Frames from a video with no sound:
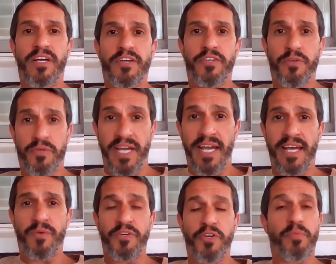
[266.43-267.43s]
You can
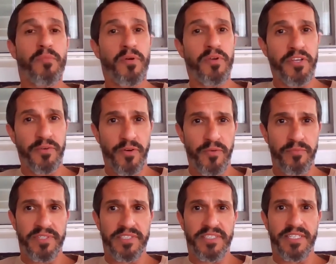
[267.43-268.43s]
when you're promoting your own
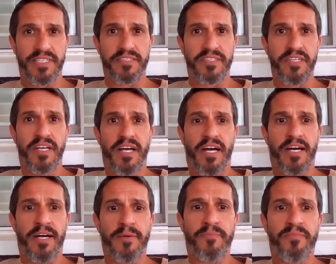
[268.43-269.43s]
business.
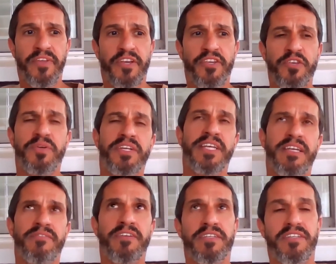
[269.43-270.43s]
You can
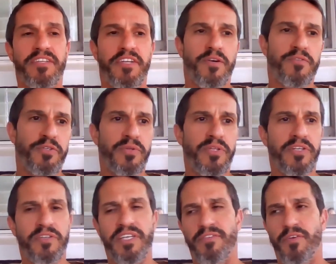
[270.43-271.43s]
even, do little
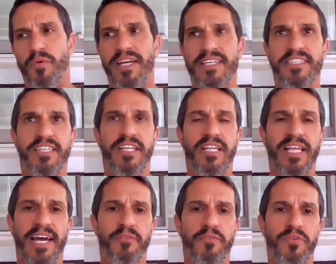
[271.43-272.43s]
giveaways and
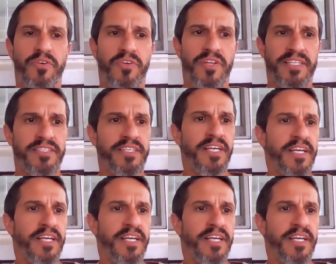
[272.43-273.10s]
collateral and,